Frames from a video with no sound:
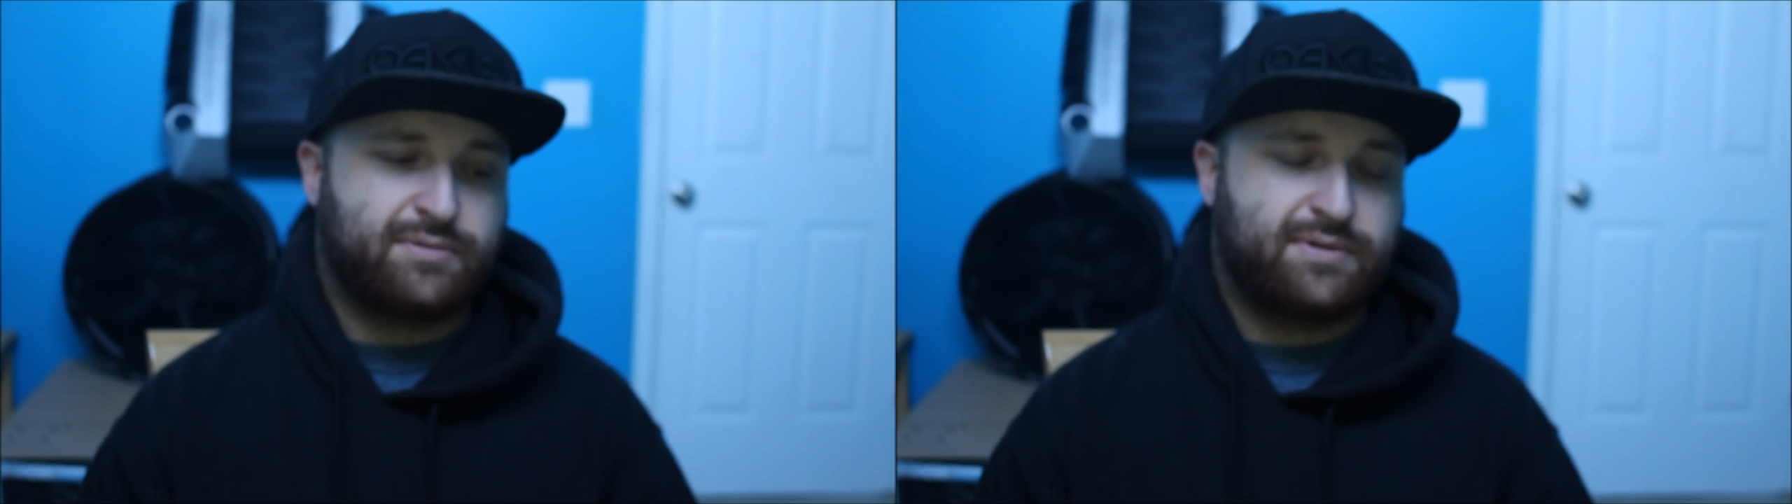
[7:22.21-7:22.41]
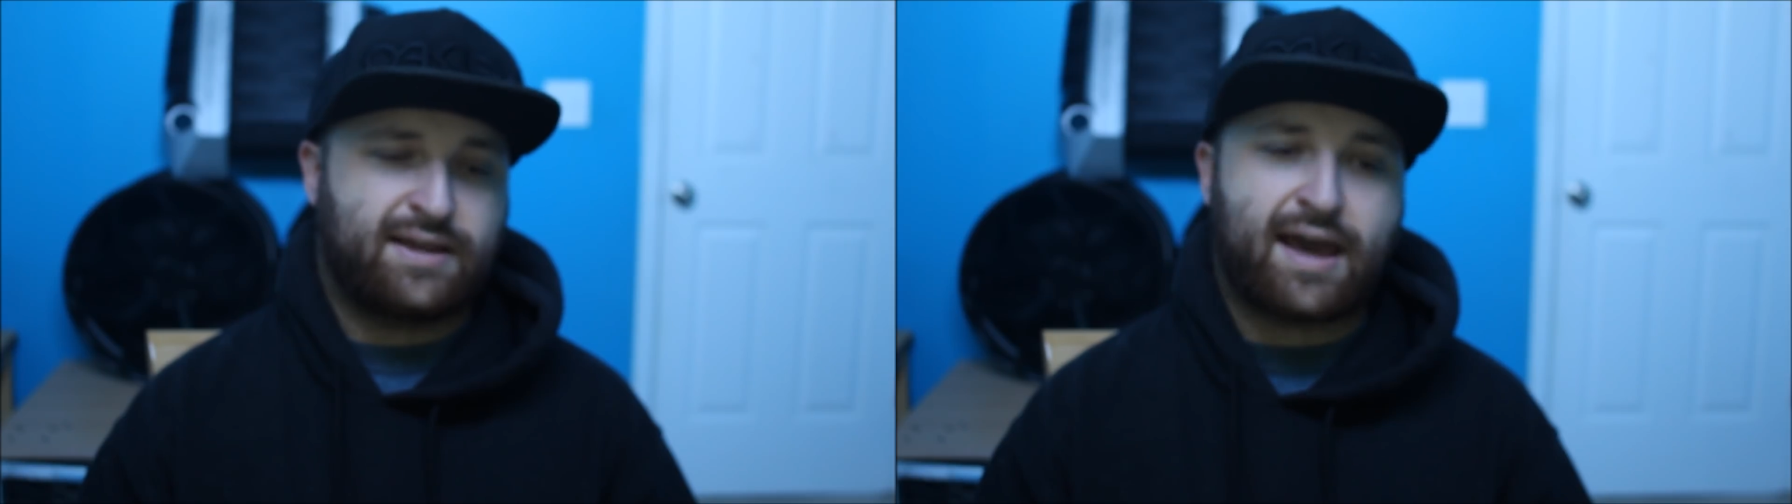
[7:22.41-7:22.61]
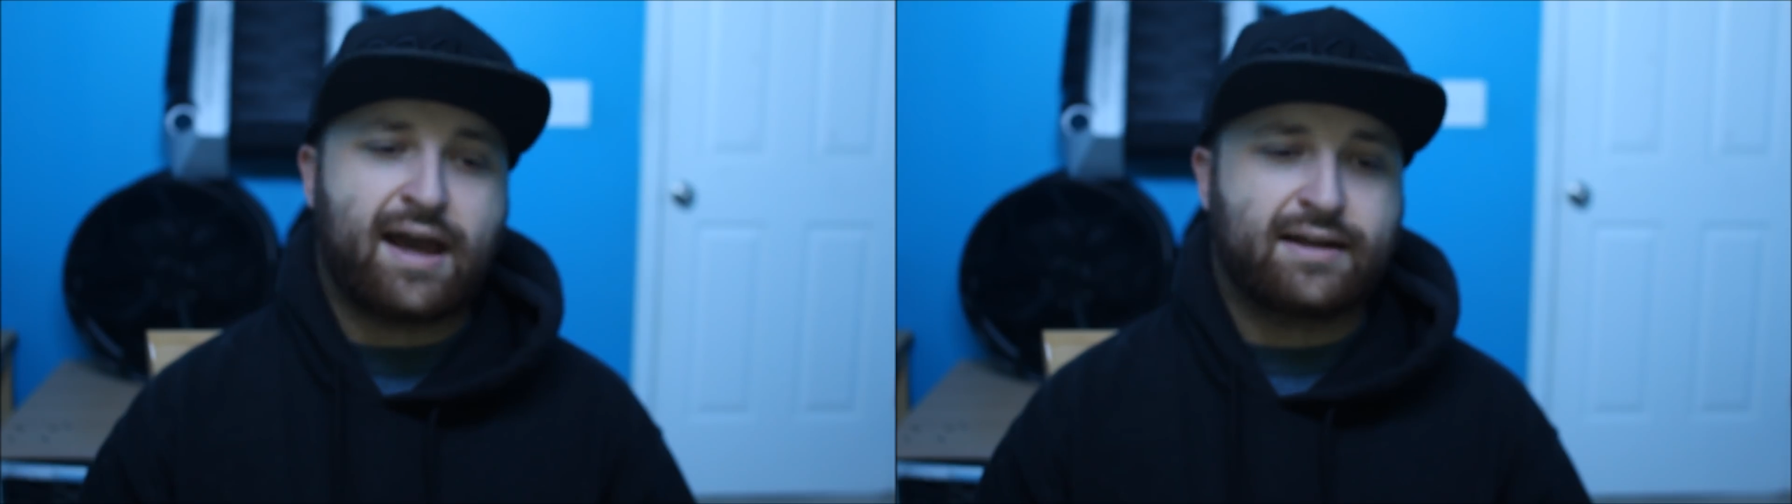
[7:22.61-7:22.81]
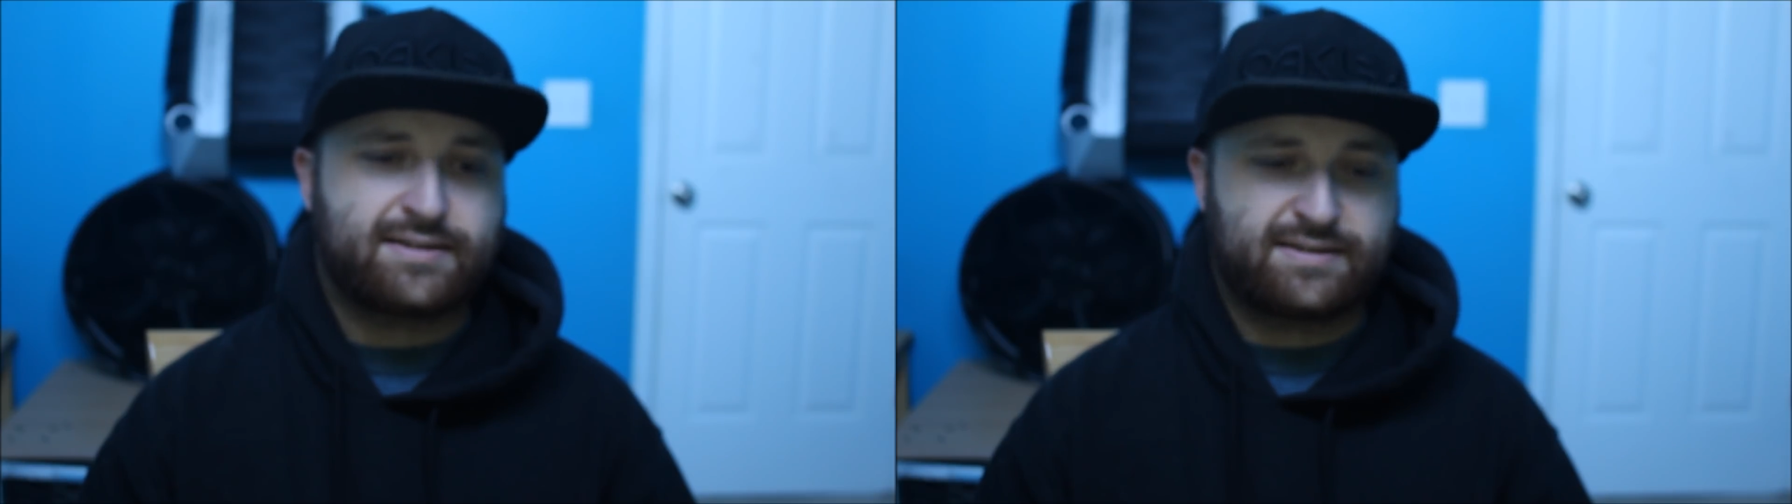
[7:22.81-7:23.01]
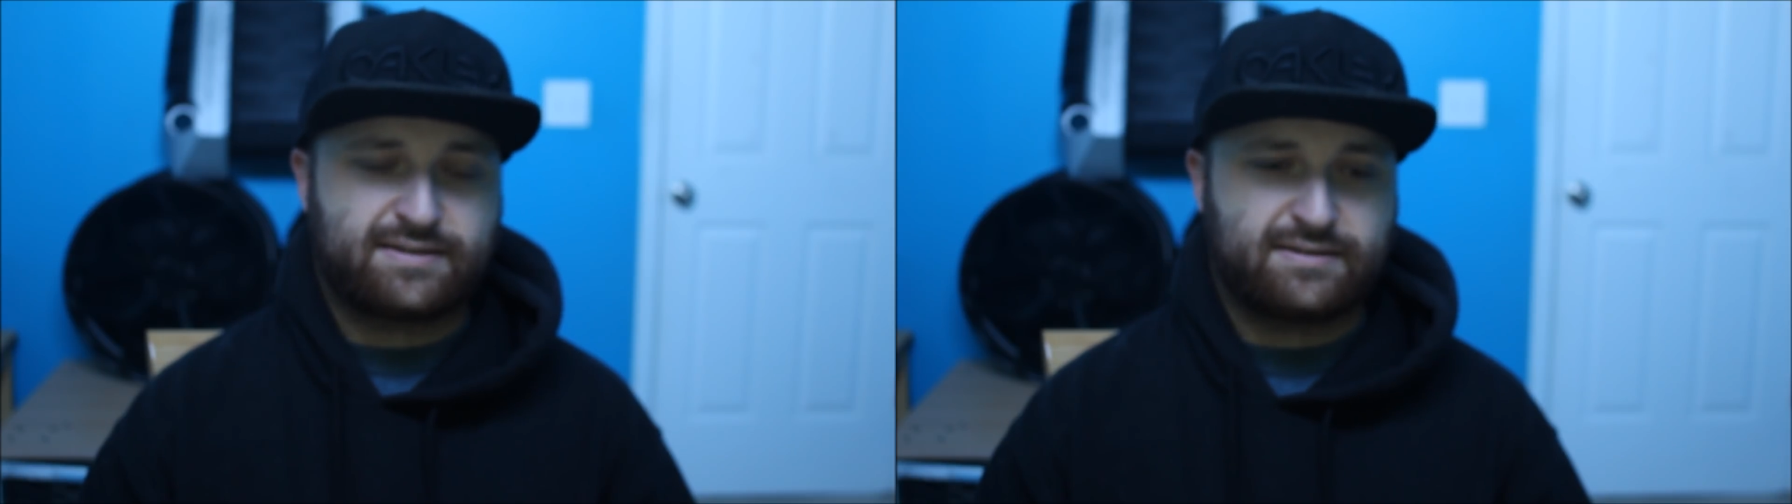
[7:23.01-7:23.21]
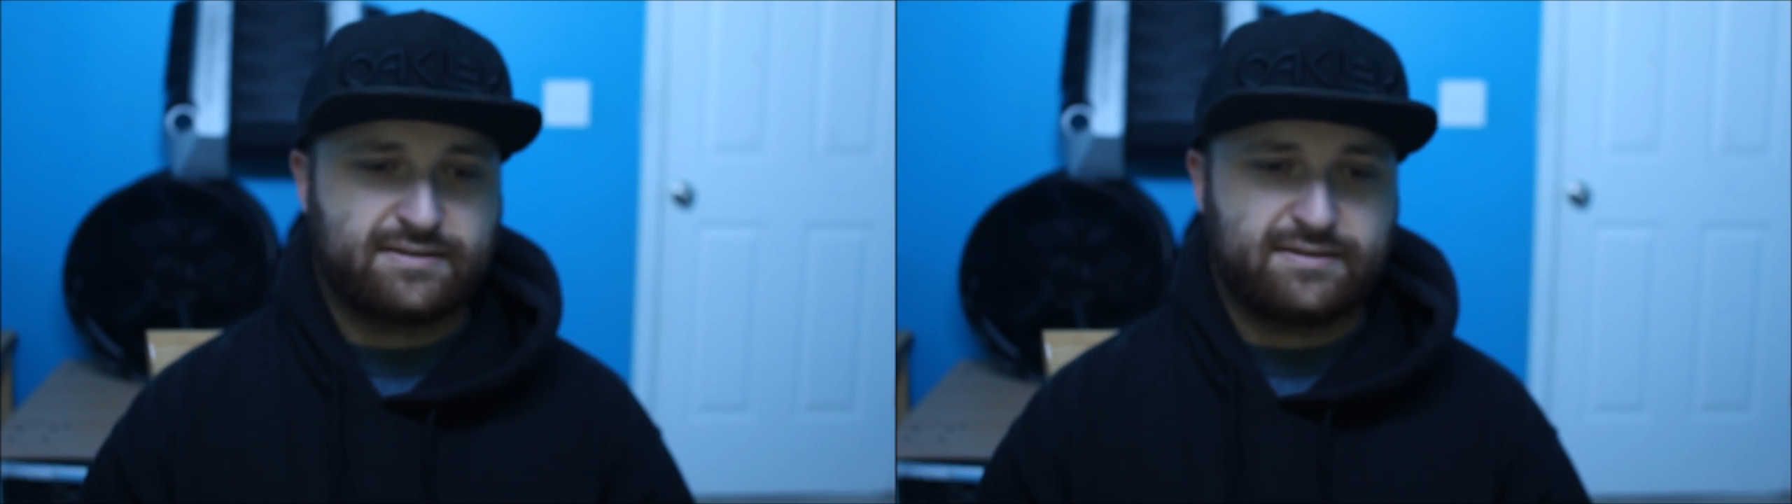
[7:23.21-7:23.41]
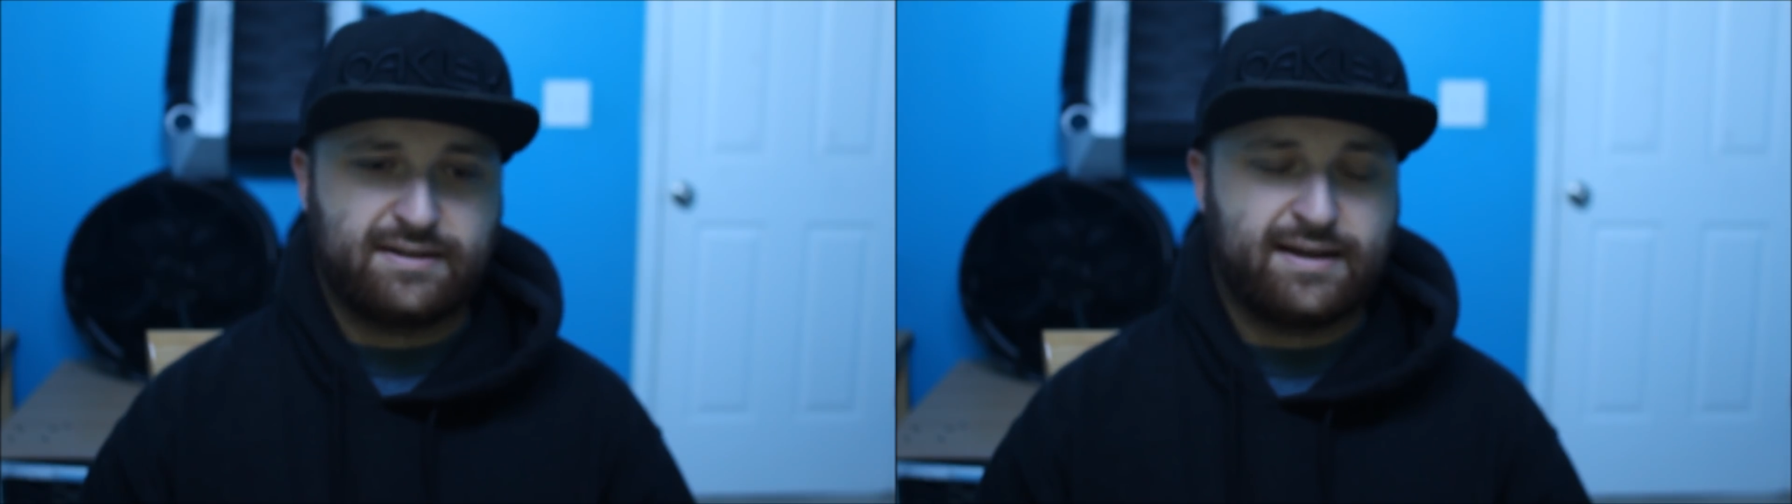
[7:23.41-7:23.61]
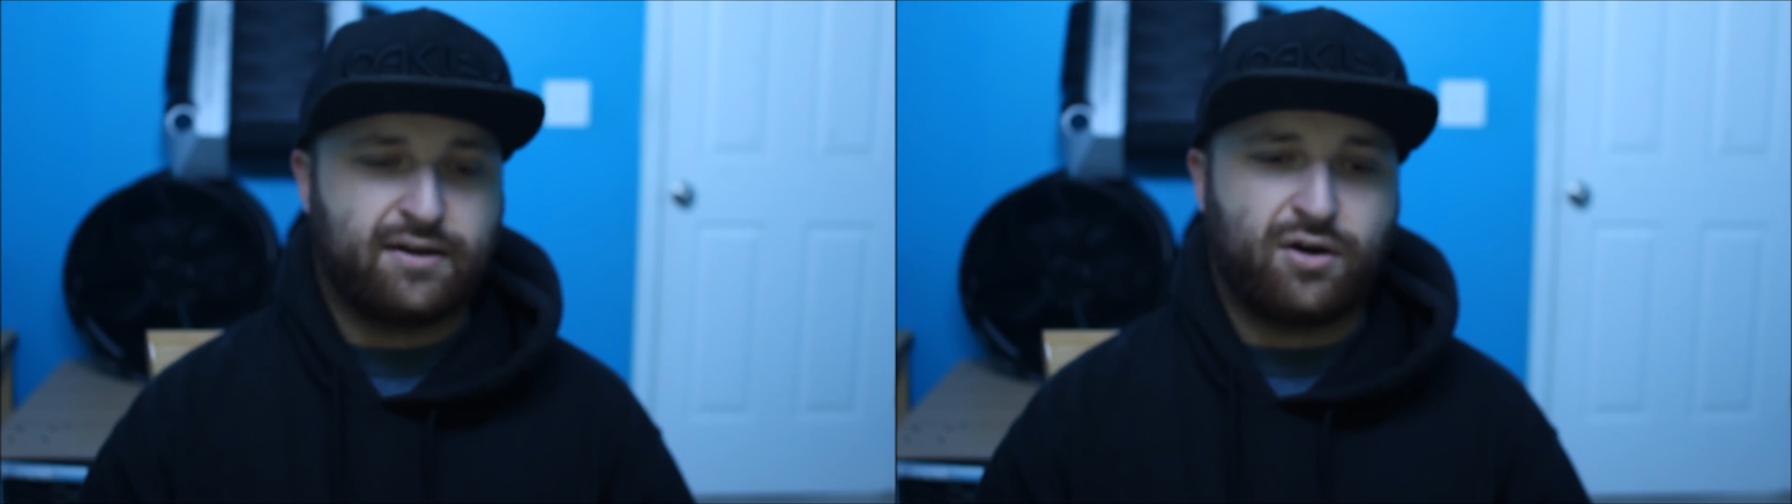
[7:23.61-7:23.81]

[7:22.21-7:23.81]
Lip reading: cats, and